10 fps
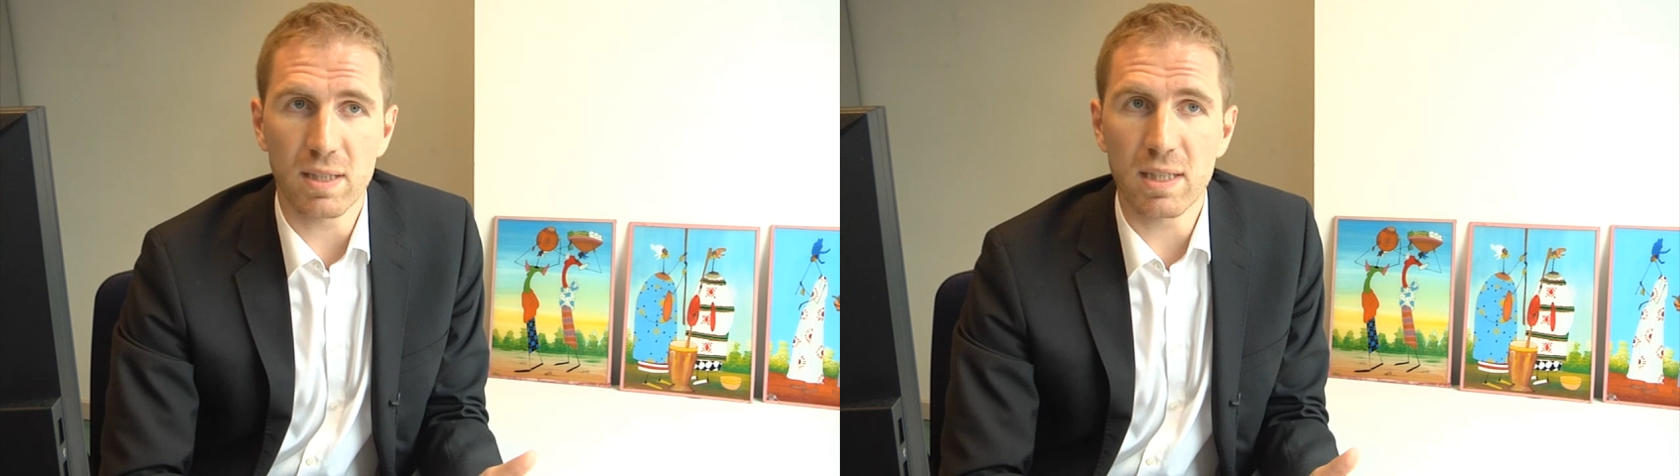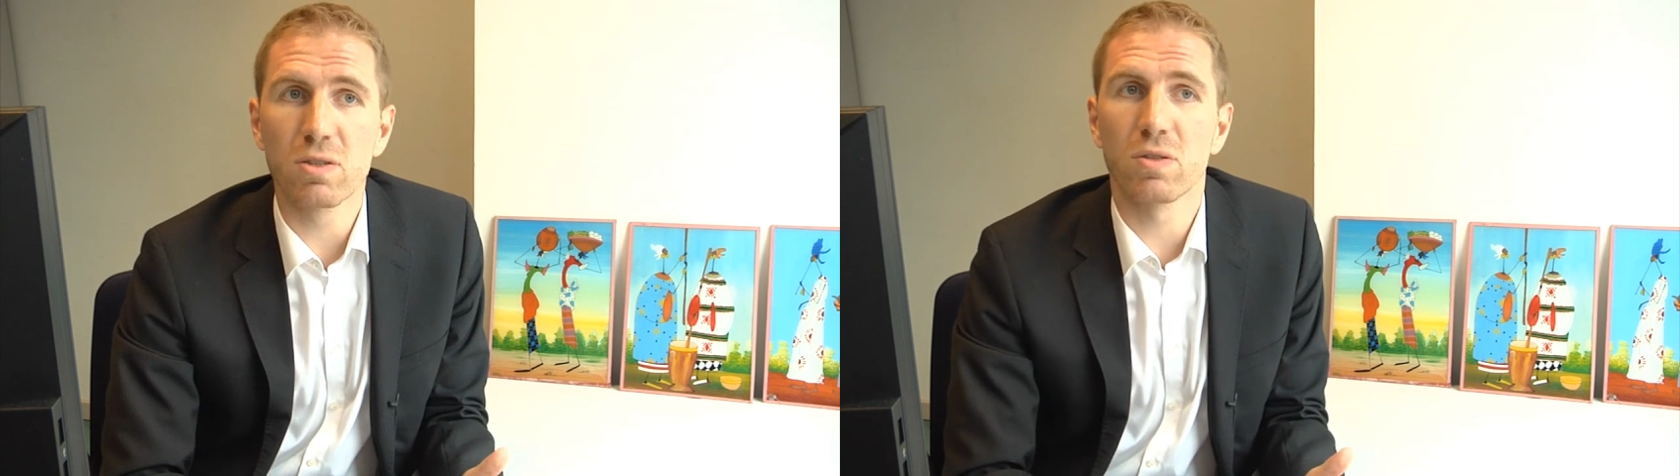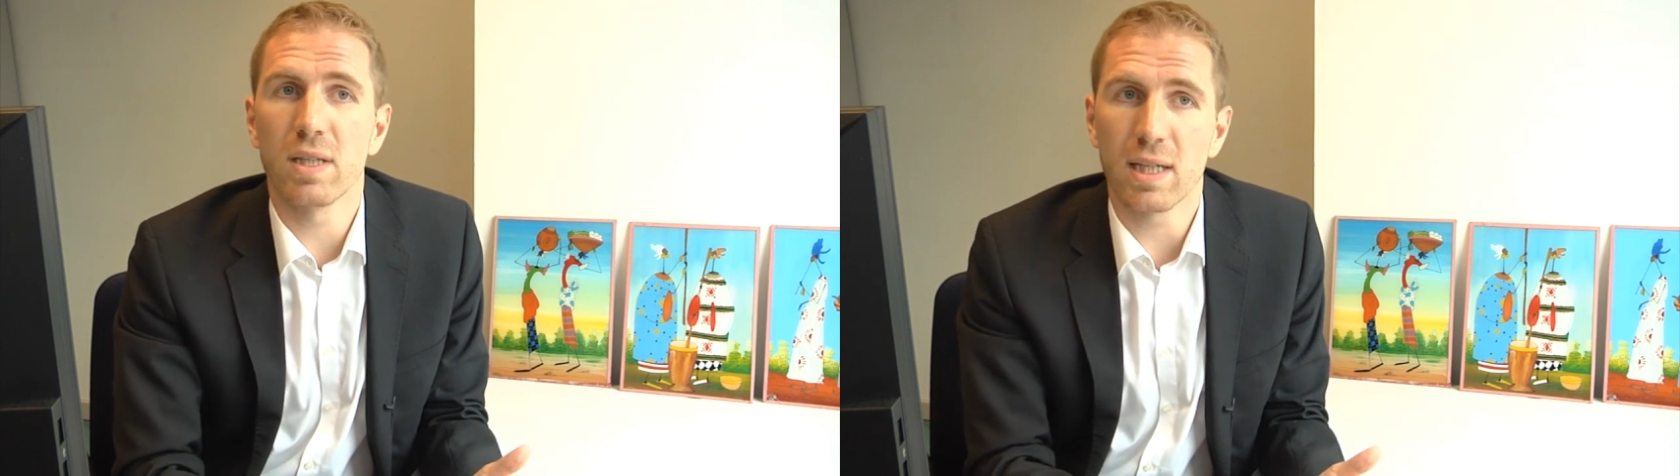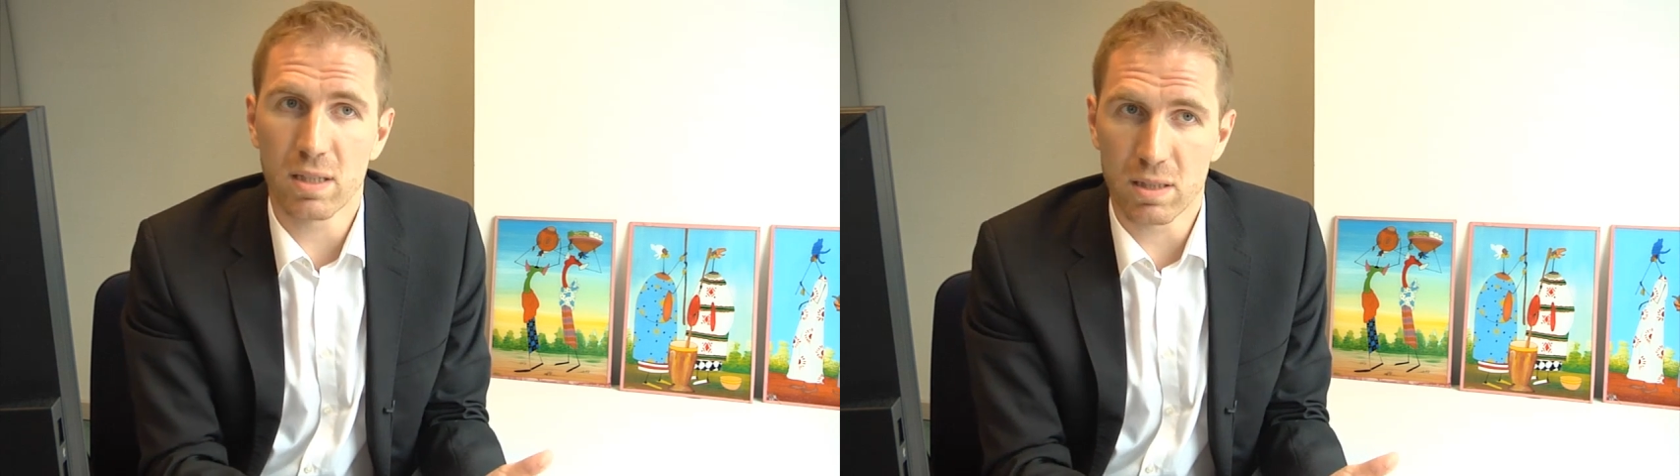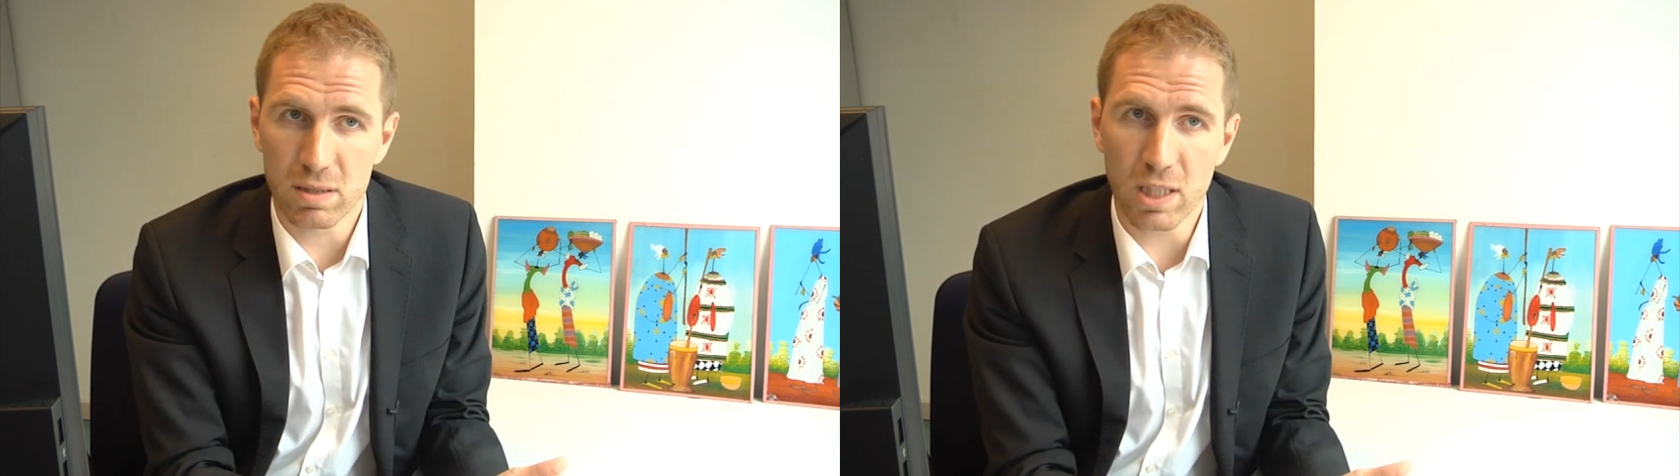needs to
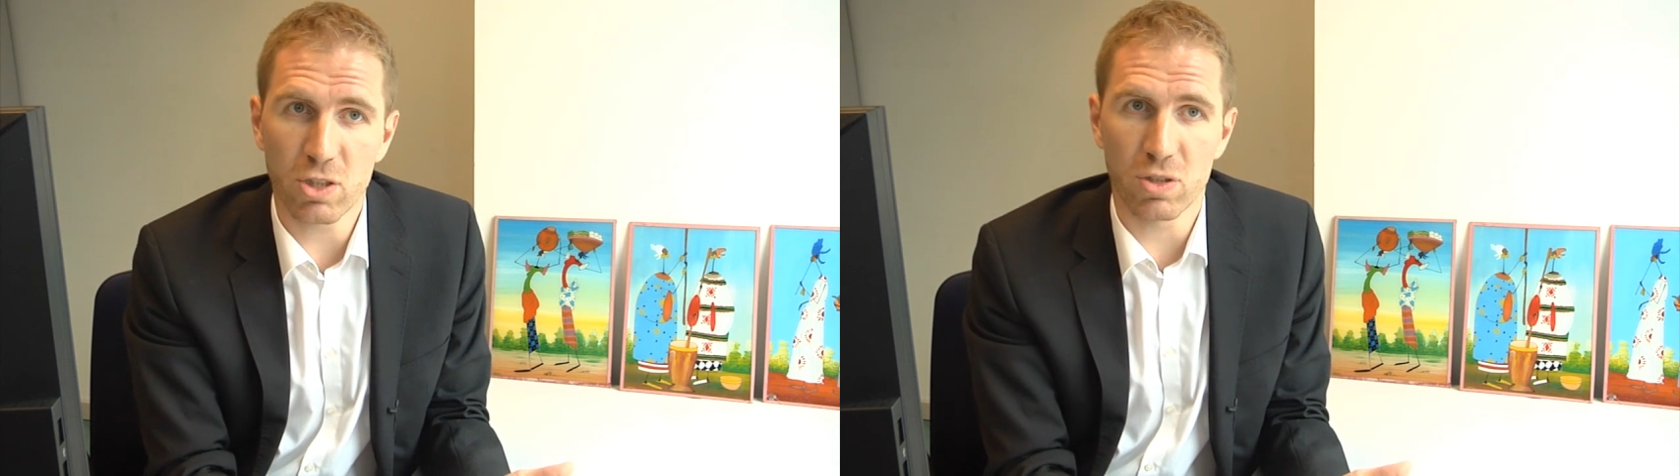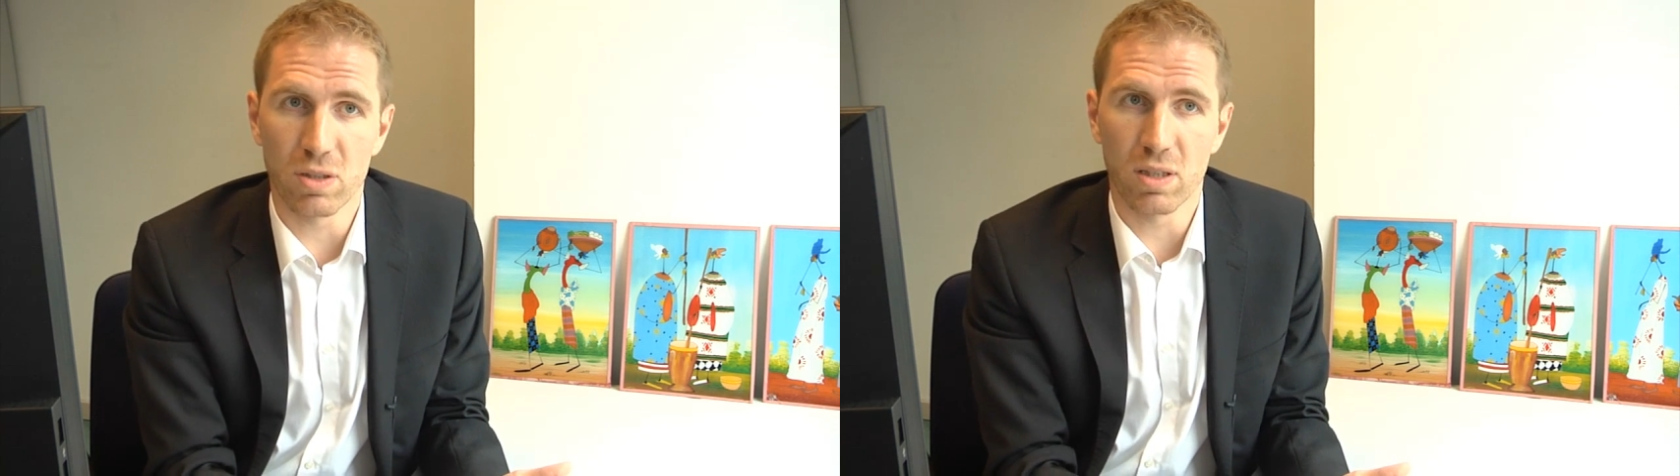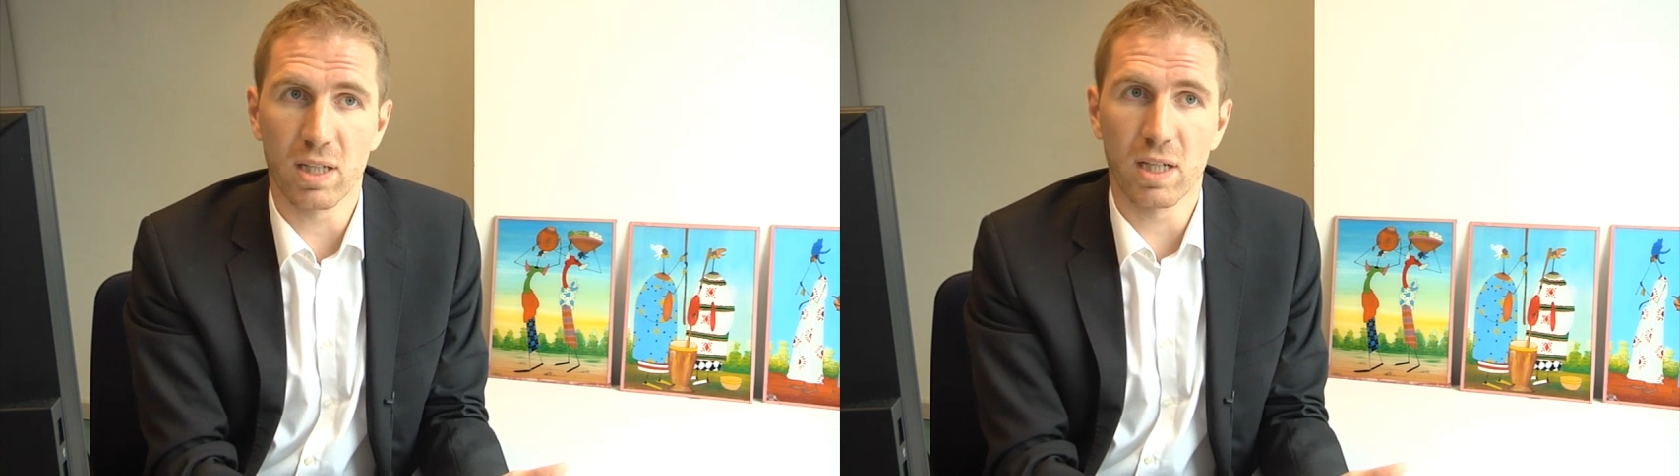take a decision